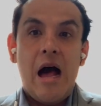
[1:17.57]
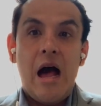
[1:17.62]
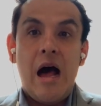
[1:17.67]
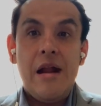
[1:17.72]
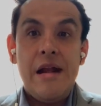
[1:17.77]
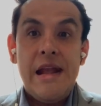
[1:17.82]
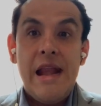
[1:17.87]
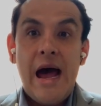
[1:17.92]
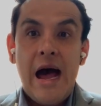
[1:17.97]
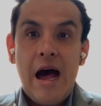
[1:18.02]

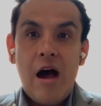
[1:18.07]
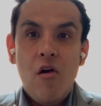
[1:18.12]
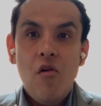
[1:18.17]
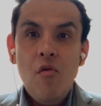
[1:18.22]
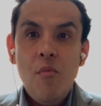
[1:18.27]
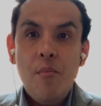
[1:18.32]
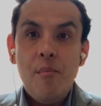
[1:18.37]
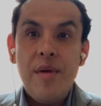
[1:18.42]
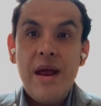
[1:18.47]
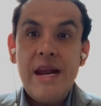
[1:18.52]

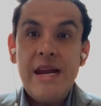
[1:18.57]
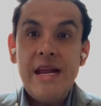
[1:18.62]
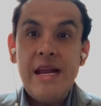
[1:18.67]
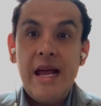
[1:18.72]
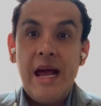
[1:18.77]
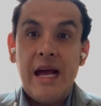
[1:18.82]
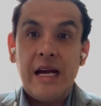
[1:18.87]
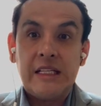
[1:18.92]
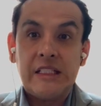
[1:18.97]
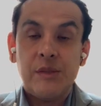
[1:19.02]
Now, many
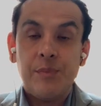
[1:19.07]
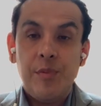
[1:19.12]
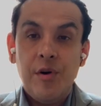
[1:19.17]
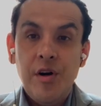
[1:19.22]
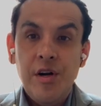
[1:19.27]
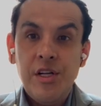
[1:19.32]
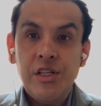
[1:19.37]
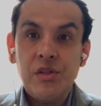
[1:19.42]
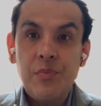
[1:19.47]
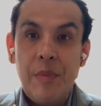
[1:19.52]

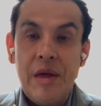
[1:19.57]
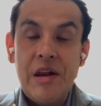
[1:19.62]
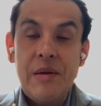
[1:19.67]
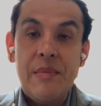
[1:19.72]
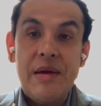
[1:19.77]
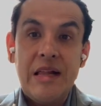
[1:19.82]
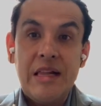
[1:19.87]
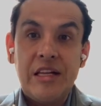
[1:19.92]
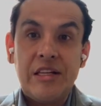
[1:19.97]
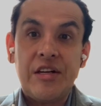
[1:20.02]
experts, many
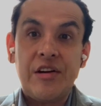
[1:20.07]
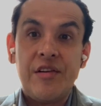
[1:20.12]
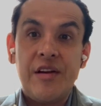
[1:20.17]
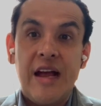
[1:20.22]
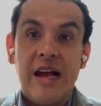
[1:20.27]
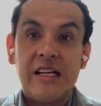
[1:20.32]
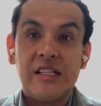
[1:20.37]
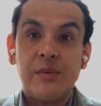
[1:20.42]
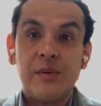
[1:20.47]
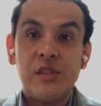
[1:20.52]
military
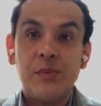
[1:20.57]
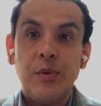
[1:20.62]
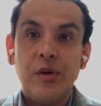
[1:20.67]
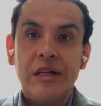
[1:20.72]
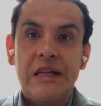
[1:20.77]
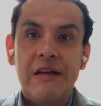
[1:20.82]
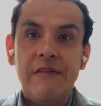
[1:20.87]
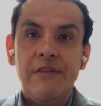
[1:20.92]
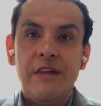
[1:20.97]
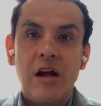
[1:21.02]
experts
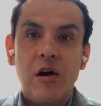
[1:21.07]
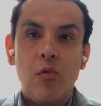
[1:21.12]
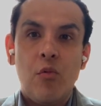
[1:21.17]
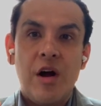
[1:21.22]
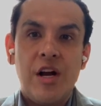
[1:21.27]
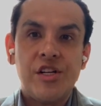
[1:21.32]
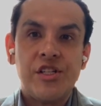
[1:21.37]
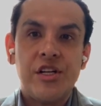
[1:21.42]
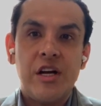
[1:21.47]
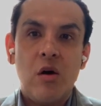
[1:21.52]
believe that
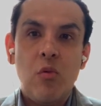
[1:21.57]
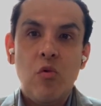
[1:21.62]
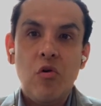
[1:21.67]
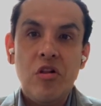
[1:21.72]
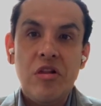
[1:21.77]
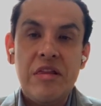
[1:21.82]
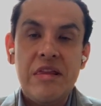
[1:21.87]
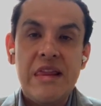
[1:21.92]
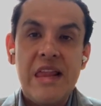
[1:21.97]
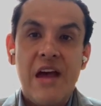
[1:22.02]
Russia
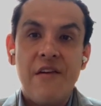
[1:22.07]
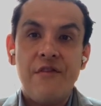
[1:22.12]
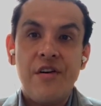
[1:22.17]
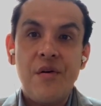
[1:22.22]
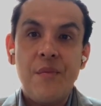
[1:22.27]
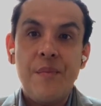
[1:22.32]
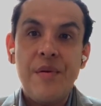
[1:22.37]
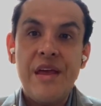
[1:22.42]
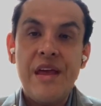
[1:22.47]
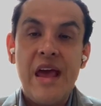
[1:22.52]
will
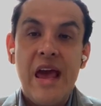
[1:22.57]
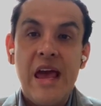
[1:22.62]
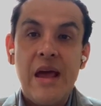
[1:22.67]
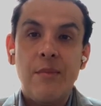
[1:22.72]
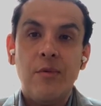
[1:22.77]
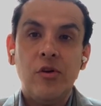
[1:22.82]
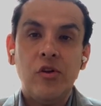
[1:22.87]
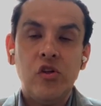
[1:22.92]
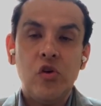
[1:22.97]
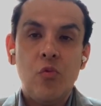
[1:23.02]
never be
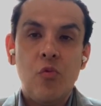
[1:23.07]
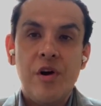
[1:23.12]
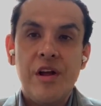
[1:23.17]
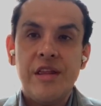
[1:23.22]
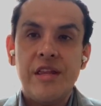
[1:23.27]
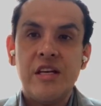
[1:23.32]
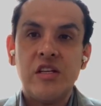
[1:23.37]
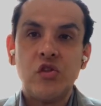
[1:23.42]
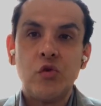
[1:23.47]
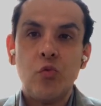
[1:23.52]
able to
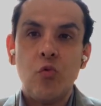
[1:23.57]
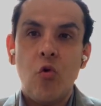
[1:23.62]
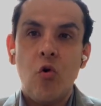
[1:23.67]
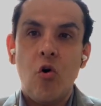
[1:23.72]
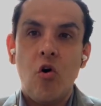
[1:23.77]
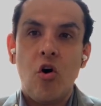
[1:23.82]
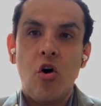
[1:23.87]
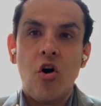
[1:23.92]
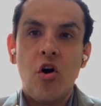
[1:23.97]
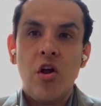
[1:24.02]
win this
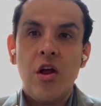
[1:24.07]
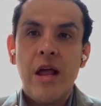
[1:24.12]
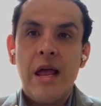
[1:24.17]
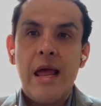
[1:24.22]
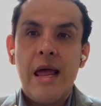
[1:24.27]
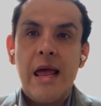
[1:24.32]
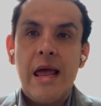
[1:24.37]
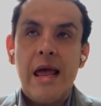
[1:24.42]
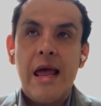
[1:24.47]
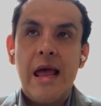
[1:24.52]
war.
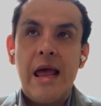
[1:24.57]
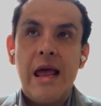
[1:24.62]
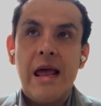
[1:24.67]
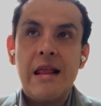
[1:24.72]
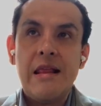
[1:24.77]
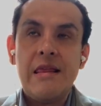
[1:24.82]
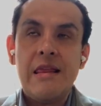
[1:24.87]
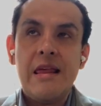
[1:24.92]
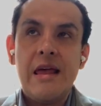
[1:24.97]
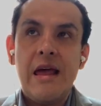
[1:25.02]

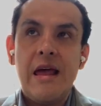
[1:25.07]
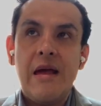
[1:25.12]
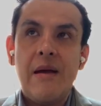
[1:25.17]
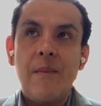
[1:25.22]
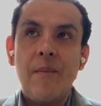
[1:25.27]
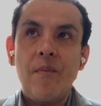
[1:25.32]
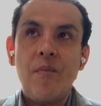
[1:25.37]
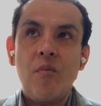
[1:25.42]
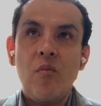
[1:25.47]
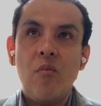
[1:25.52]
And the
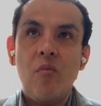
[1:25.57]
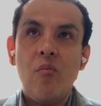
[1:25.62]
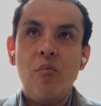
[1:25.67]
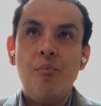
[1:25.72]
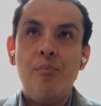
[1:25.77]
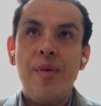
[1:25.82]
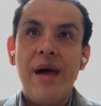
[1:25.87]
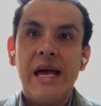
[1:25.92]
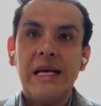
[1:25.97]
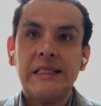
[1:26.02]

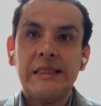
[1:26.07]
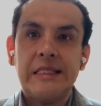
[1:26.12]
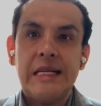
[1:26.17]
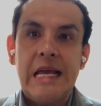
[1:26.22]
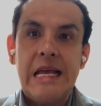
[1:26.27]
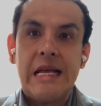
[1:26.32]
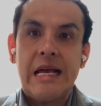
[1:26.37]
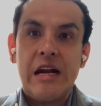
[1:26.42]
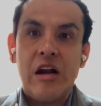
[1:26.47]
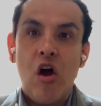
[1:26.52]
best
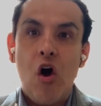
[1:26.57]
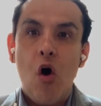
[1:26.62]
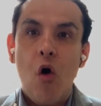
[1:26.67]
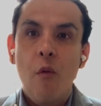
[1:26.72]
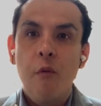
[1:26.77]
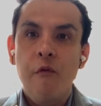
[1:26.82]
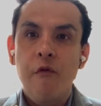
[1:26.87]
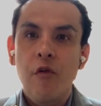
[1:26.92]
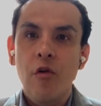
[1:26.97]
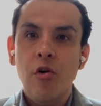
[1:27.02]
it can
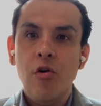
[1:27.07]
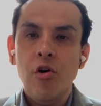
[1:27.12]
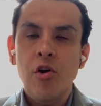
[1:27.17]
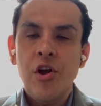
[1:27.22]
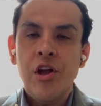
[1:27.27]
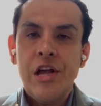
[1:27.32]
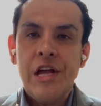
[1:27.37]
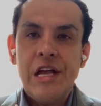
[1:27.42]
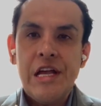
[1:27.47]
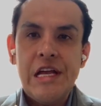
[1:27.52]
hope for
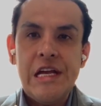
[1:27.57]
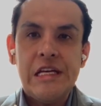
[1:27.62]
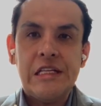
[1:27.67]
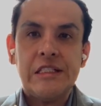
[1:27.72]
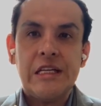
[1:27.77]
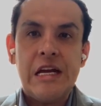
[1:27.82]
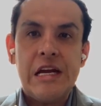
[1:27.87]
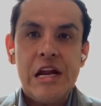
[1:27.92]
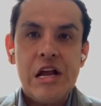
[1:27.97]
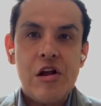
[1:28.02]

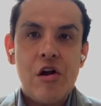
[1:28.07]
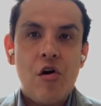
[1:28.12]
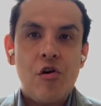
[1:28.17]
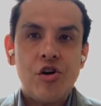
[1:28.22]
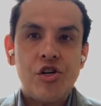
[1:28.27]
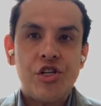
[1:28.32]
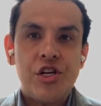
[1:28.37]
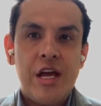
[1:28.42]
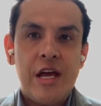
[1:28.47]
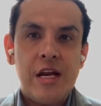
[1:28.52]
is a
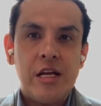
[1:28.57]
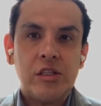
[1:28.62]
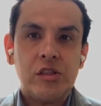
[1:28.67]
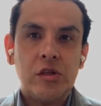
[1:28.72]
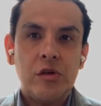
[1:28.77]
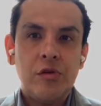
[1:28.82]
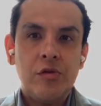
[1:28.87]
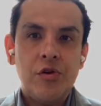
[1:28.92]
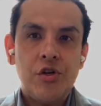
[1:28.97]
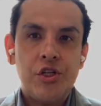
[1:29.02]
negotiated
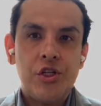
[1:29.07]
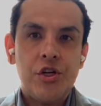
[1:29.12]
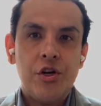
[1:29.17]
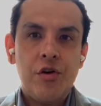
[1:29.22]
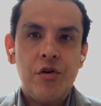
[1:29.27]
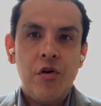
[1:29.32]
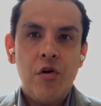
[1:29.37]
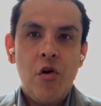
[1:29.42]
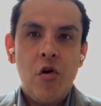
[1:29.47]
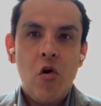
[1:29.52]

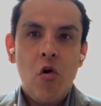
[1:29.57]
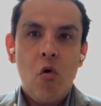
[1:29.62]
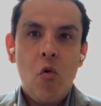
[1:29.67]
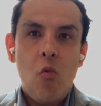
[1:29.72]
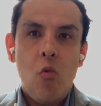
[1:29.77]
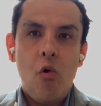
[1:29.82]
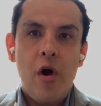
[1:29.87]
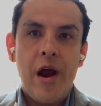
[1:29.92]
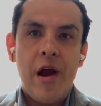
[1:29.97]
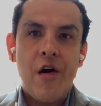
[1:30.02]
solution
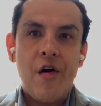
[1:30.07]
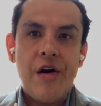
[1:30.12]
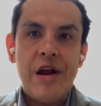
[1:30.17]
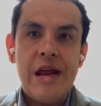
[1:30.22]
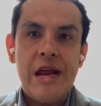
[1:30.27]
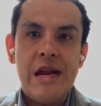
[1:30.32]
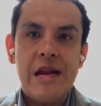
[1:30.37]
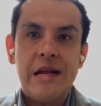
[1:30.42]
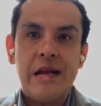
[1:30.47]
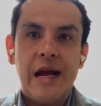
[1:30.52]
where
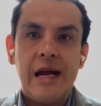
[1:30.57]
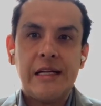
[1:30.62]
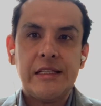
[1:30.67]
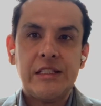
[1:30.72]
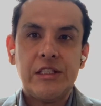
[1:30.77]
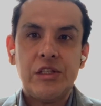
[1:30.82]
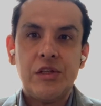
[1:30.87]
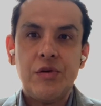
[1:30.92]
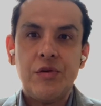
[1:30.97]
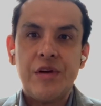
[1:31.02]
it
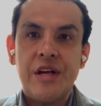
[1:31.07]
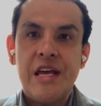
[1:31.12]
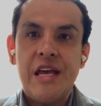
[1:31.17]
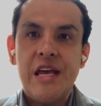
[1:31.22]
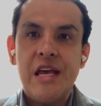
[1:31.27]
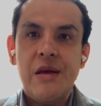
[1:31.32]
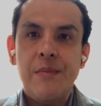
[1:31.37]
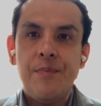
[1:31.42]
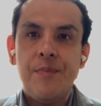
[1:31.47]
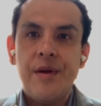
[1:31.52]
gets to
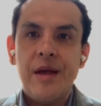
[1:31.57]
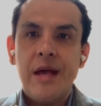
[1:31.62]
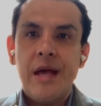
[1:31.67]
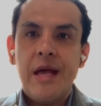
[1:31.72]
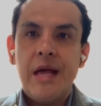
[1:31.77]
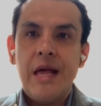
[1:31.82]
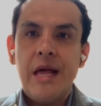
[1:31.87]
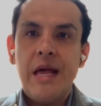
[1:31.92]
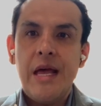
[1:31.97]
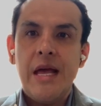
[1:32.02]
keep
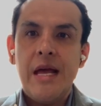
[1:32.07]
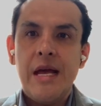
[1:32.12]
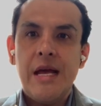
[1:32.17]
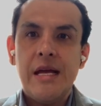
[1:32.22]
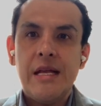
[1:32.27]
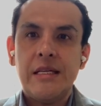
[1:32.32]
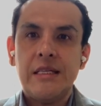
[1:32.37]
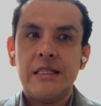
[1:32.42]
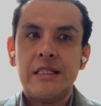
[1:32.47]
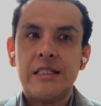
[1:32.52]

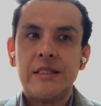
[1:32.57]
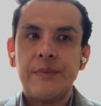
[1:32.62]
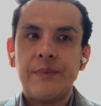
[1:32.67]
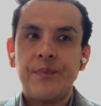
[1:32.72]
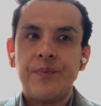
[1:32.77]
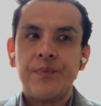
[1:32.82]
its